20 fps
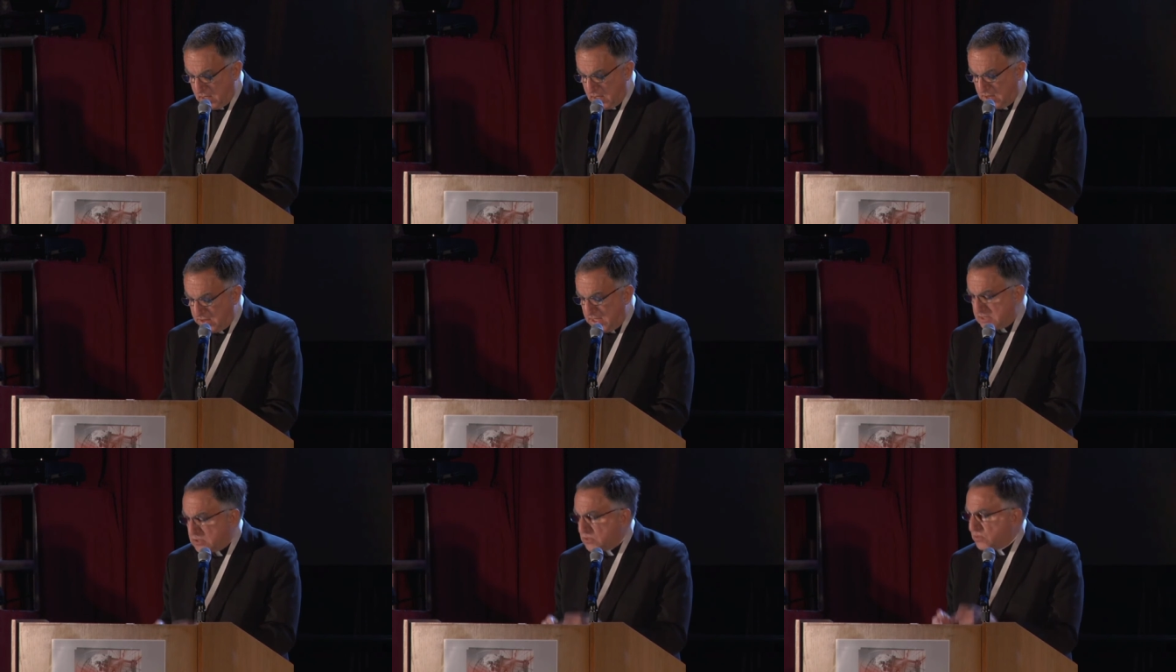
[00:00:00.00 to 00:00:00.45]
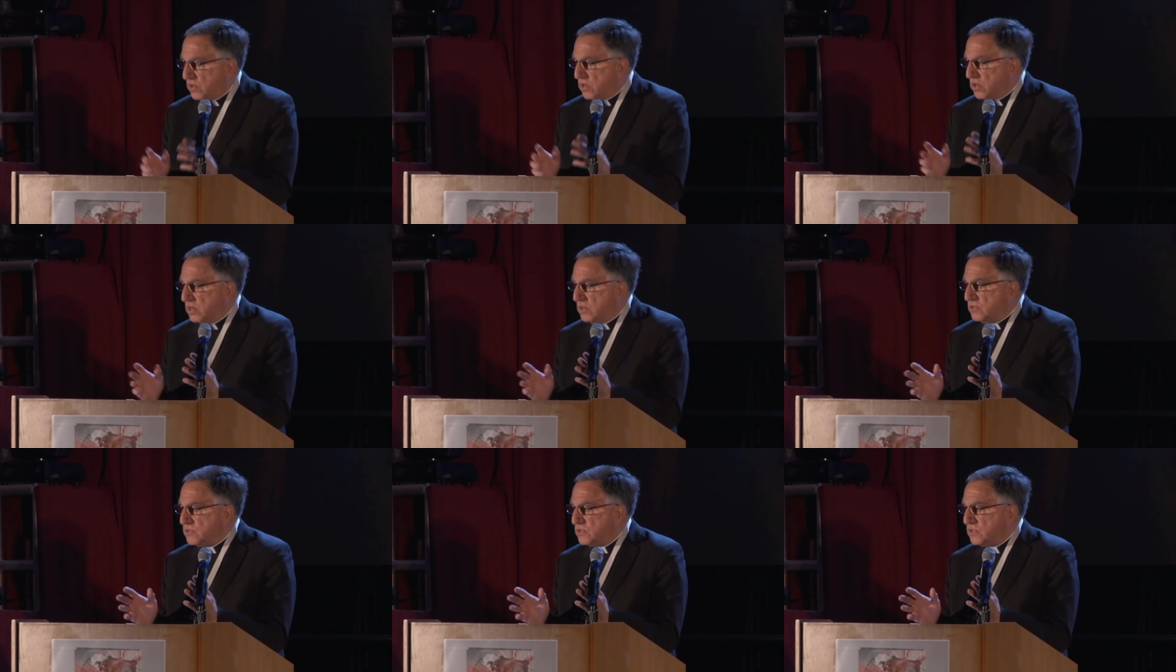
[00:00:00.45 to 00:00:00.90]
These
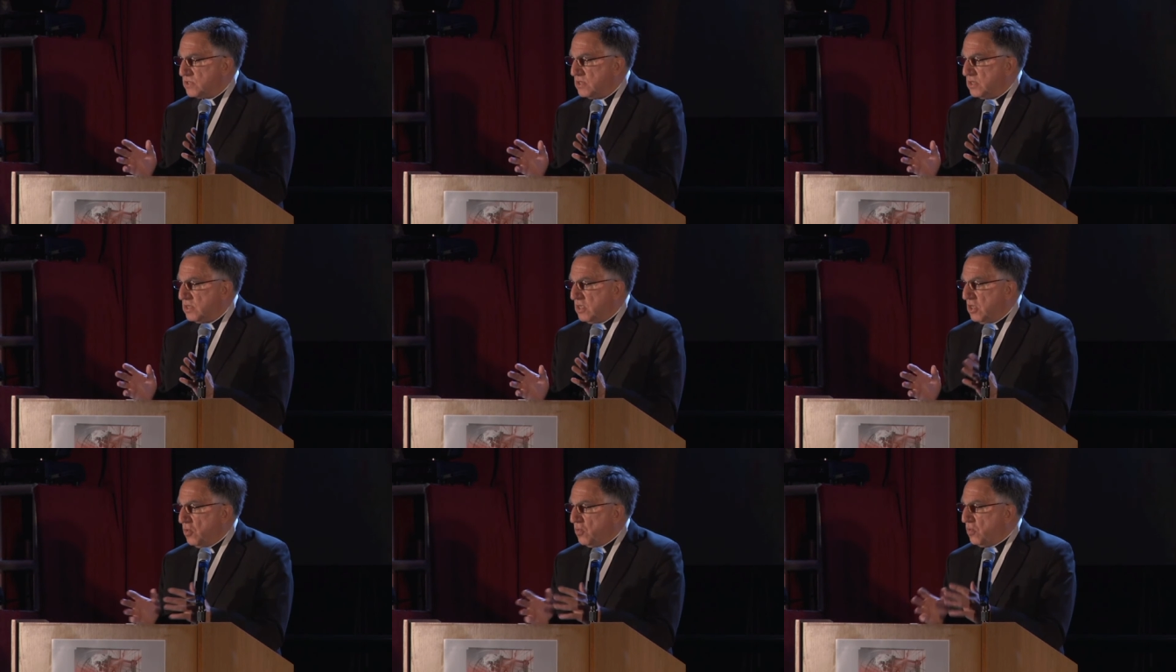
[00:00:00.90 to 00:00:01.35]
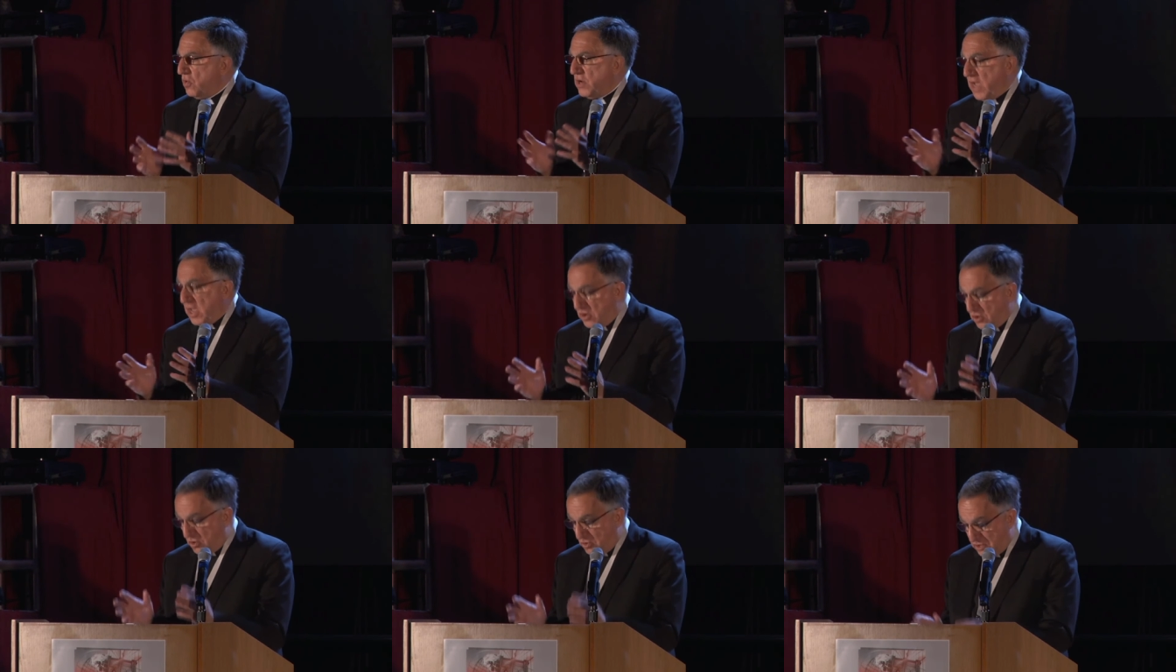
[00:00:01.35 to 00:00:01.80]
words were
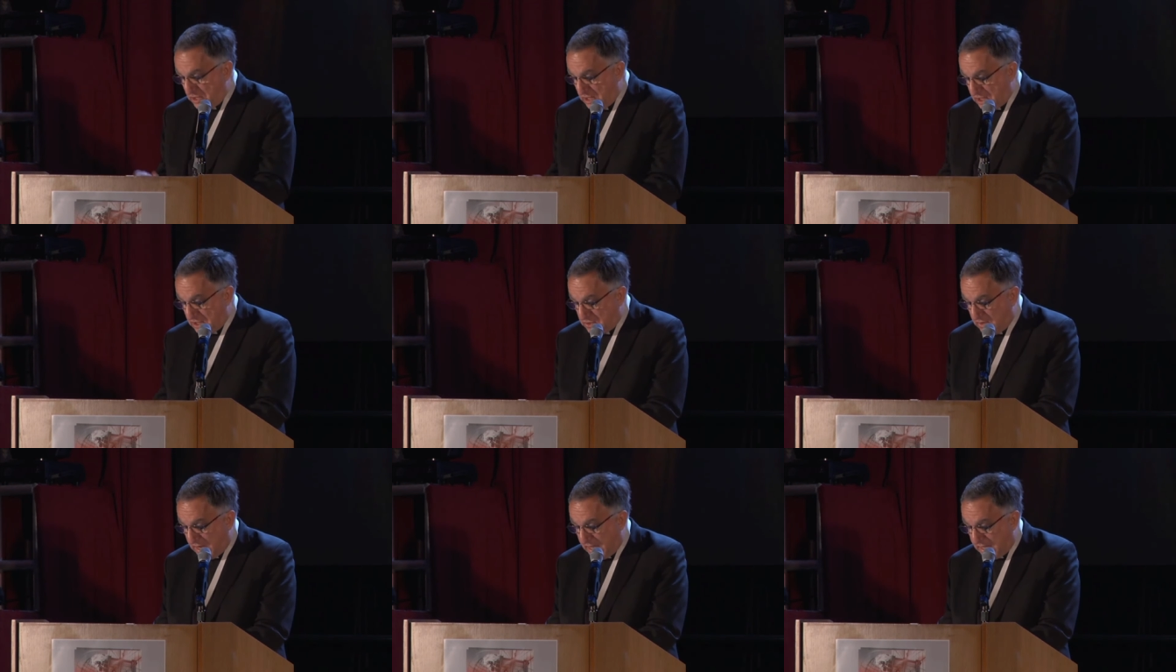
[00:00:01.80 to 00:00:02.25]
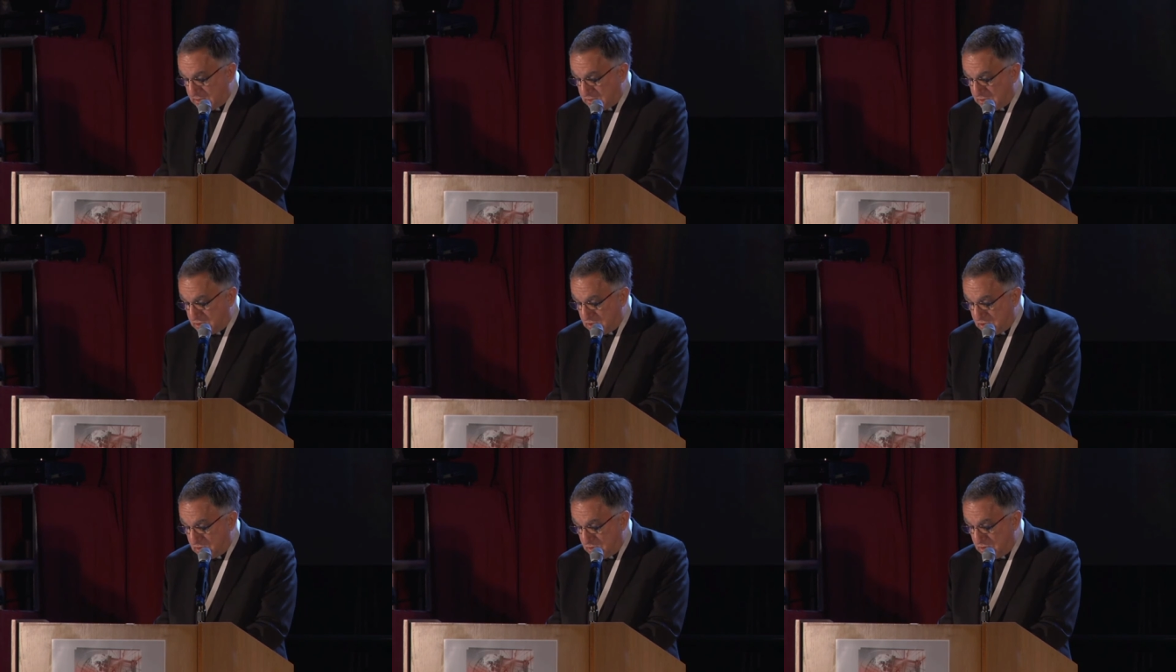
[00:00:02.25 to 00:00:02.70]
not only
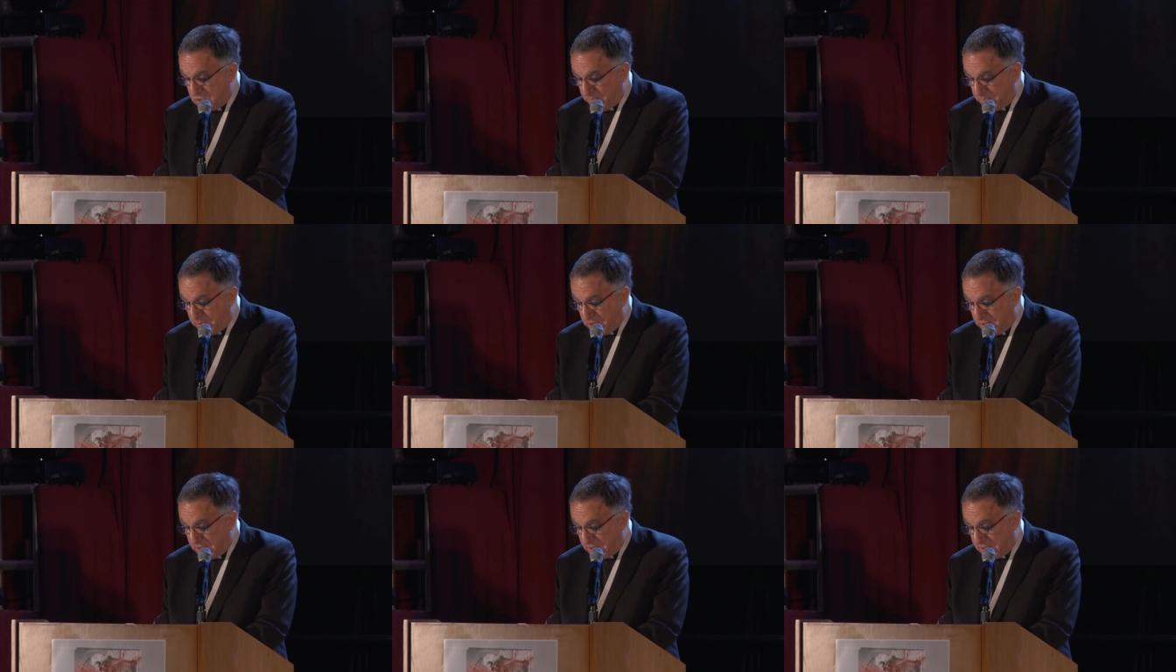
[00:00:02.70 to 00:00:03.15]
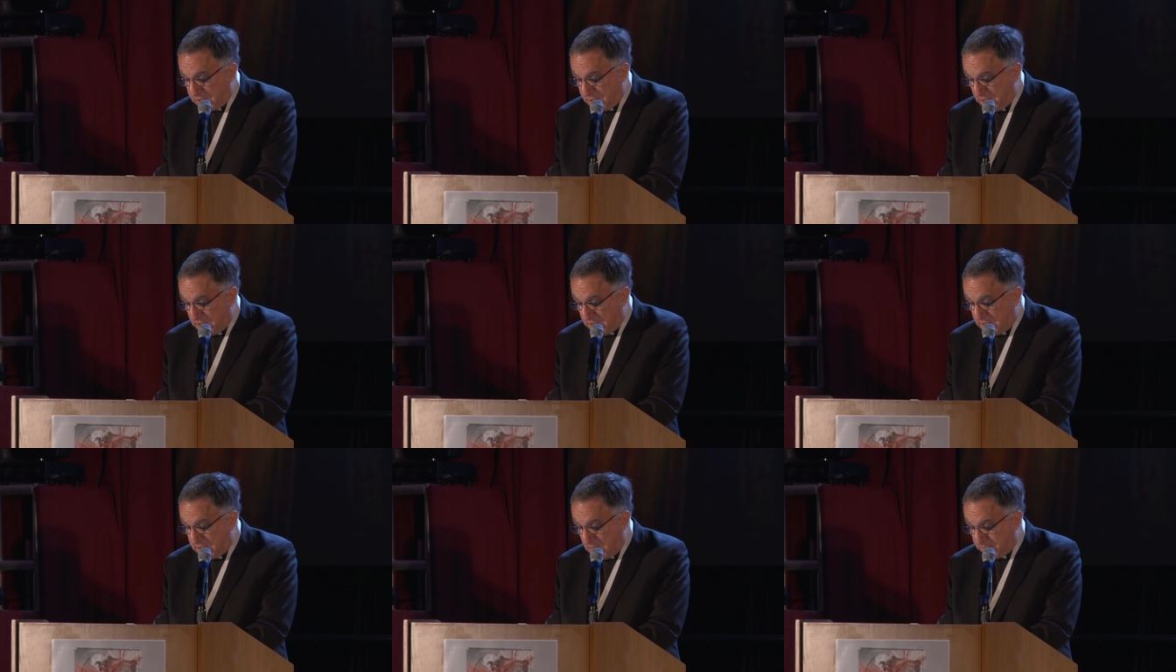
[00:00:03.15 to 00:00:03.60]
addressed to the
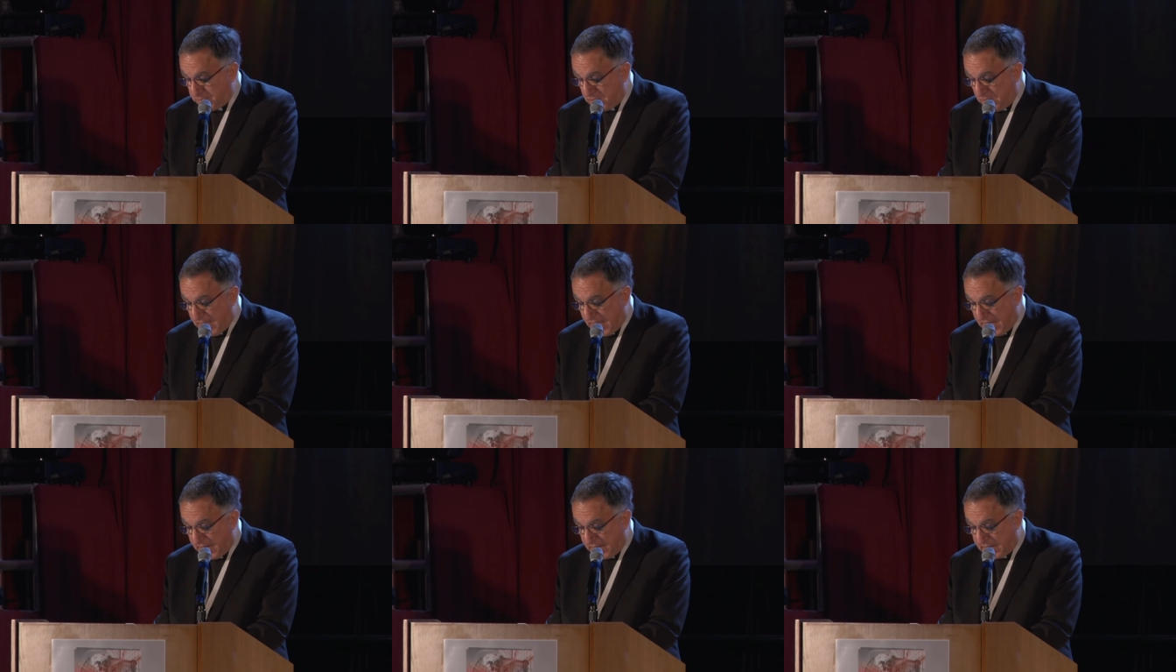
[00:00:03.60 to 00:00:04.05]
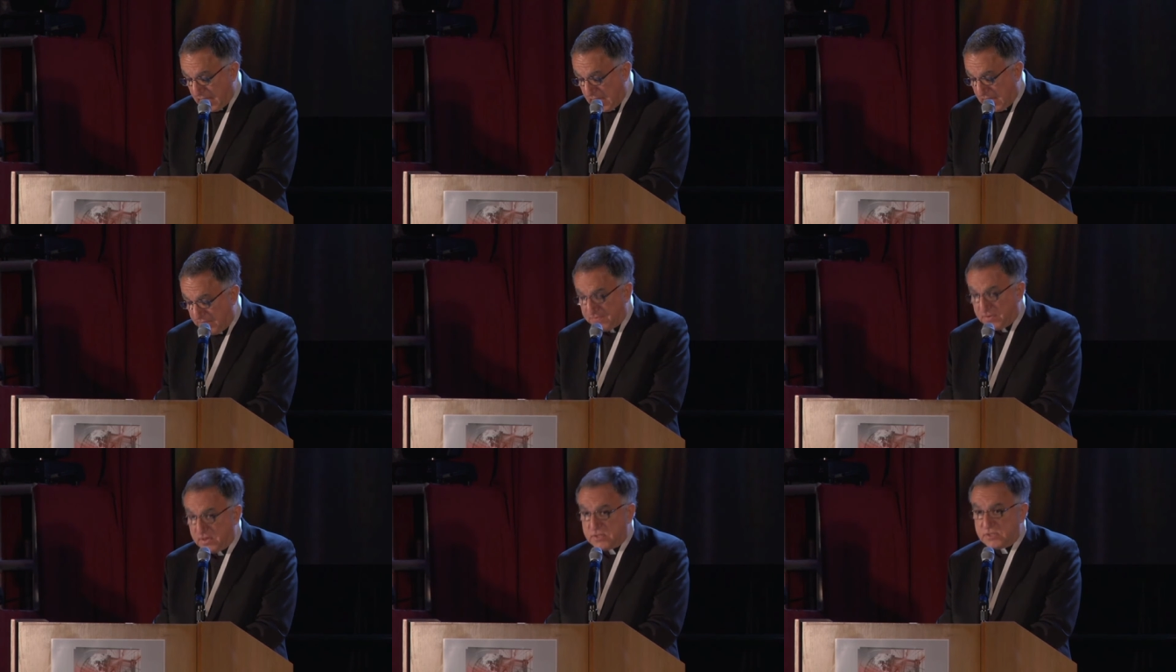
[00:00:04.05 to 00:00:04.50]
political and diplomatic
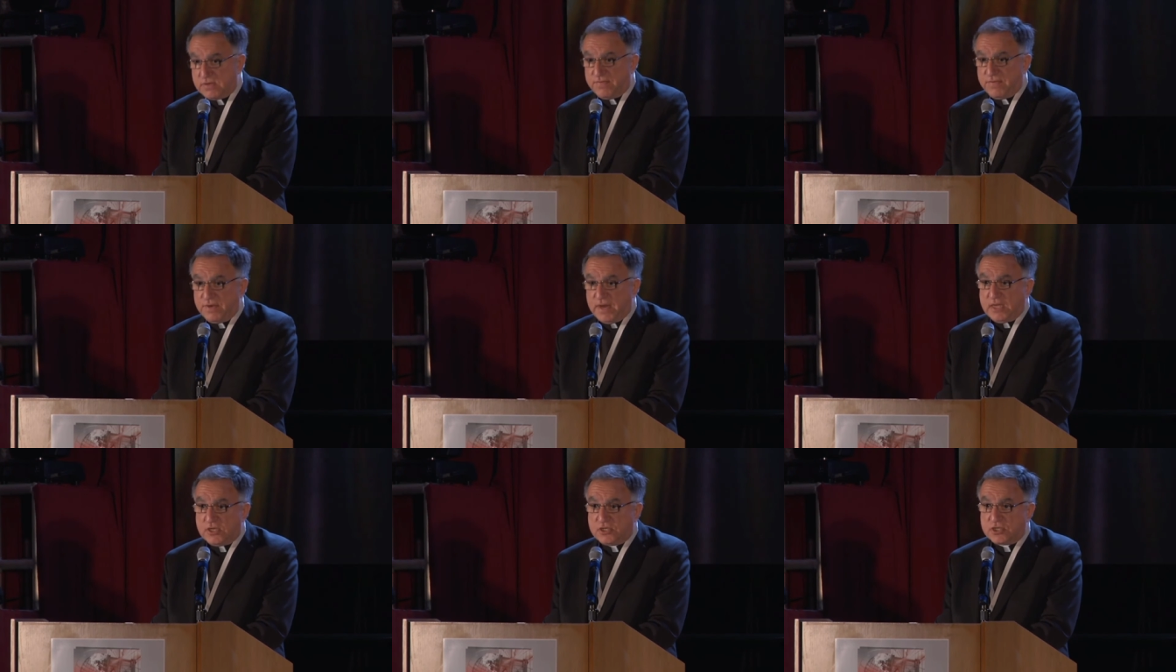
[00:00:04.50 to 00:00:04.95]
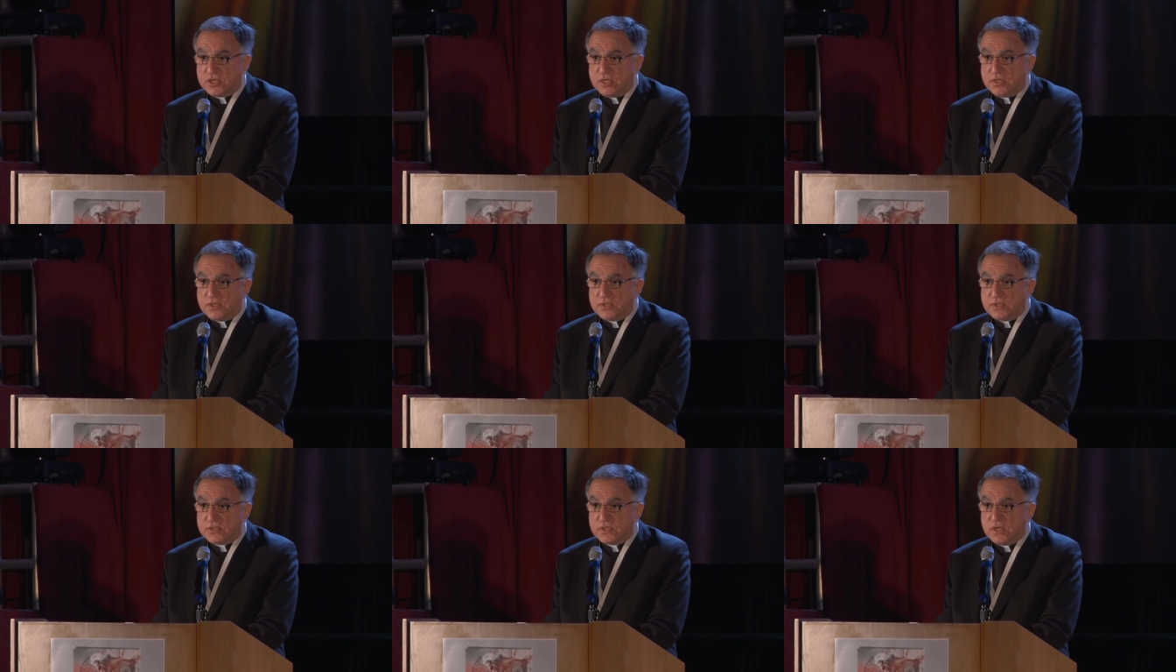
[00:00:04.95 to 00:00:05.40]
efforts of
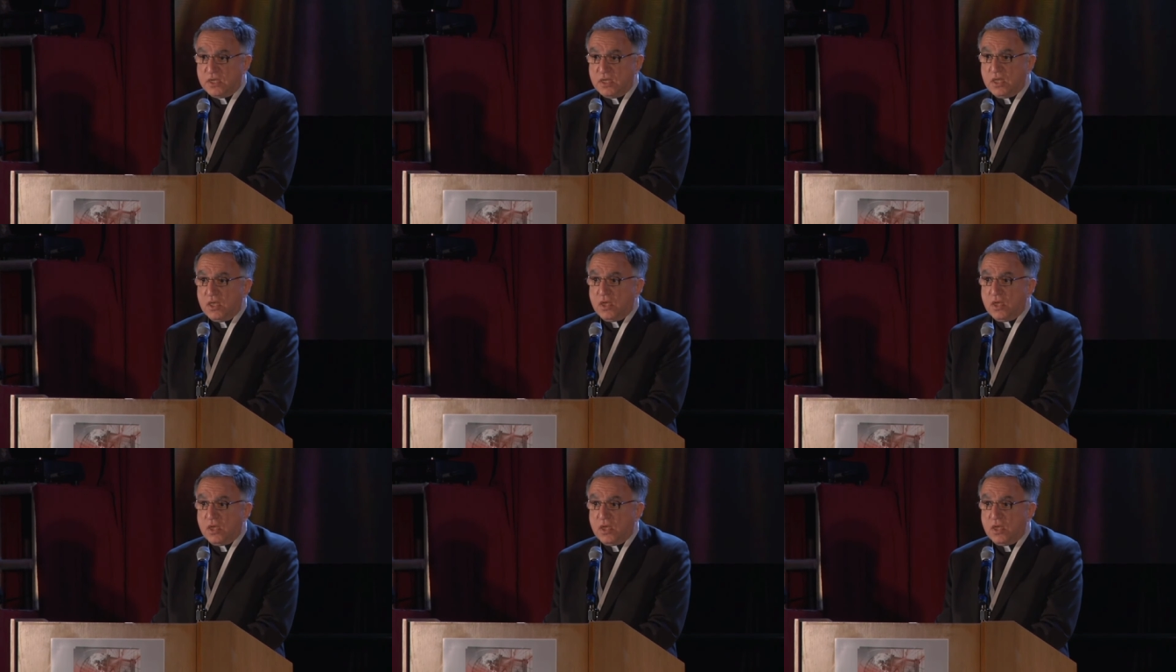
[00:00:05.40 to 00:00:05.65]
nations,